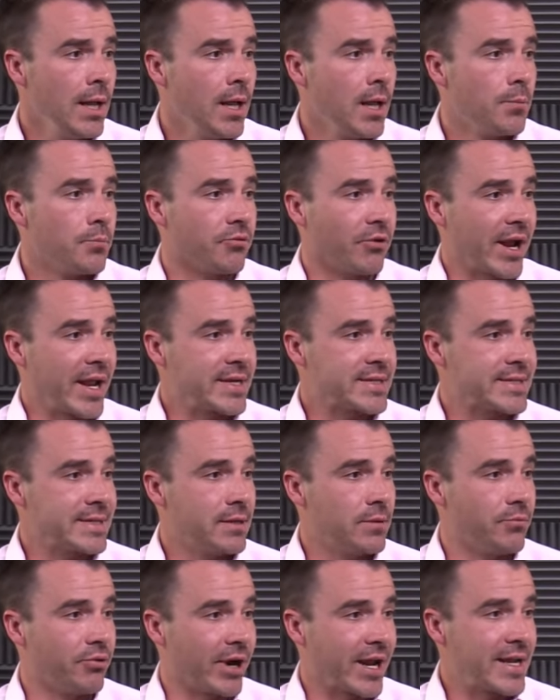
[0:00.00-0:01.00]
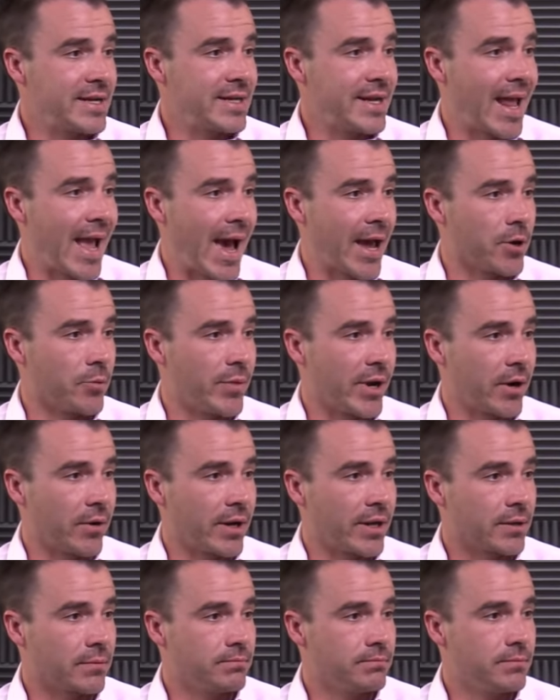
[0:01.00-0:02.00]
Brandon, Brandon
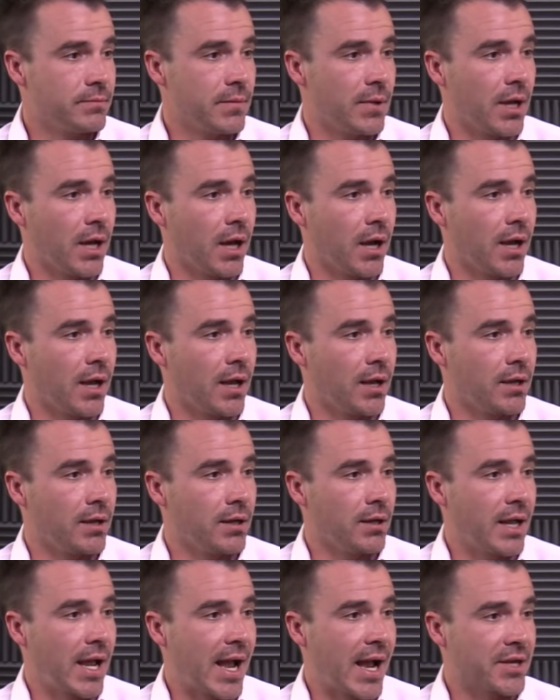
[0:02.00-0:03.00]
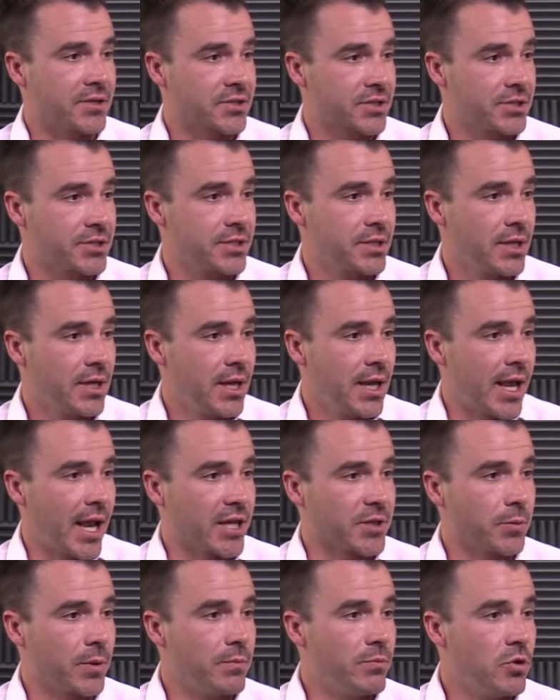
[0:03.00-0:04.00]
Atterbury uh, asks.
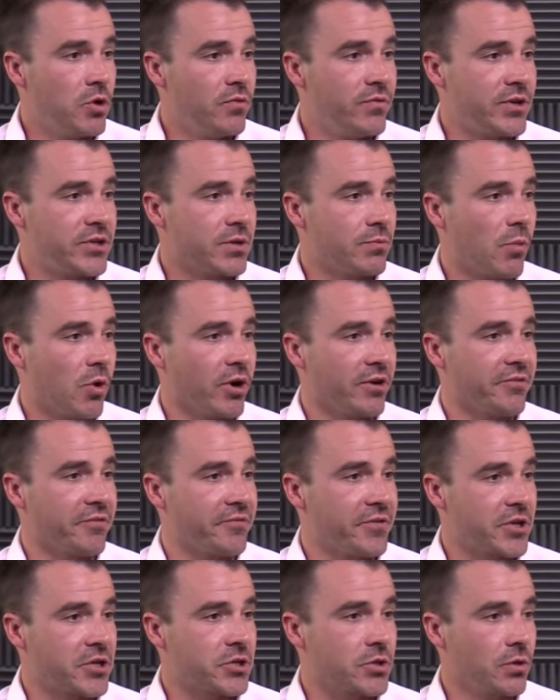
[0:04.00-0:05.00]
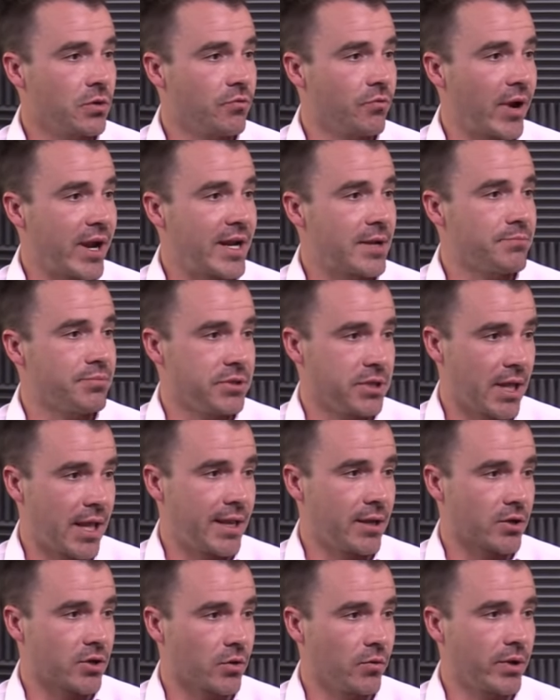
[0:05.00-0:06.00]
As we move into more official rate of
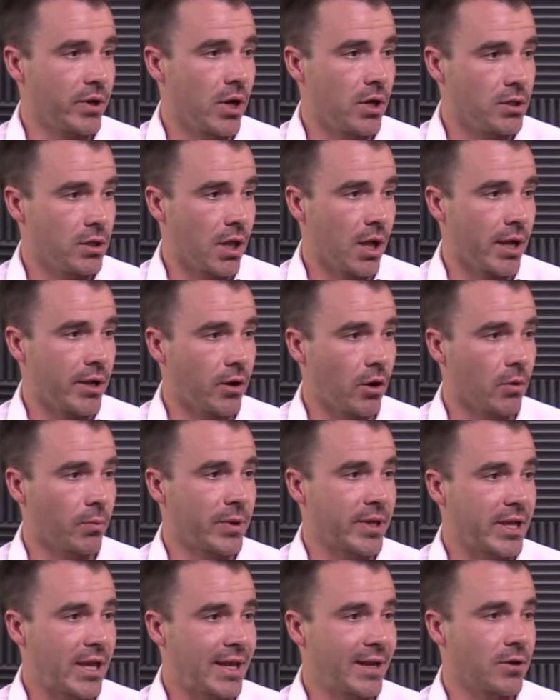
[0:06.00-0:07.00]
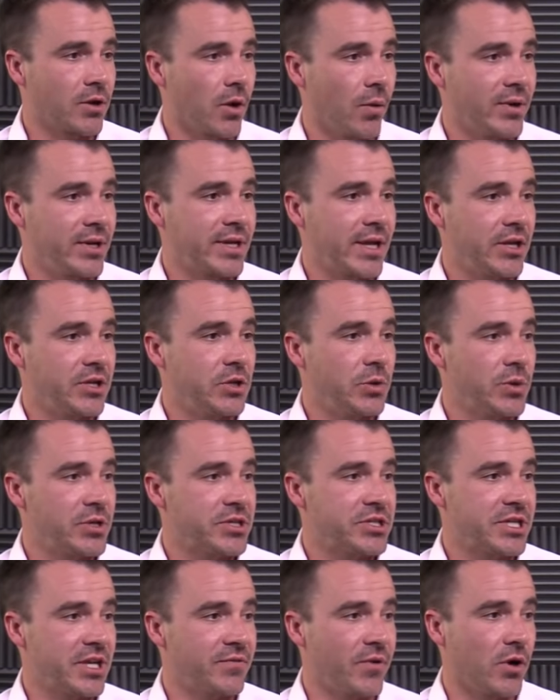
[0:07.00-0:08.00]
play occurring online, are we going to get
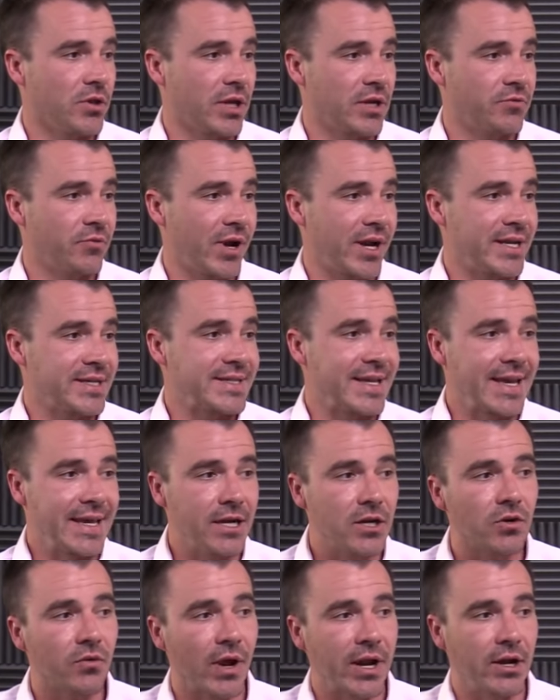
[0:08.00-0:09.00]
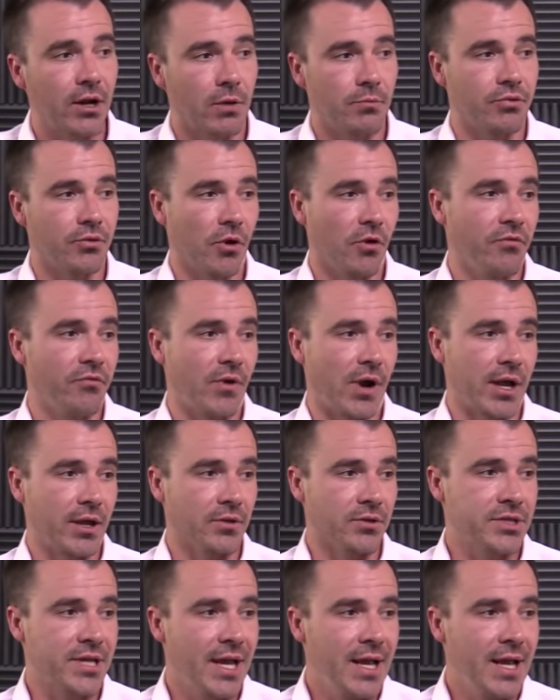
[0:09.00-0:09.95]
USCF online ratings integrated on profiles?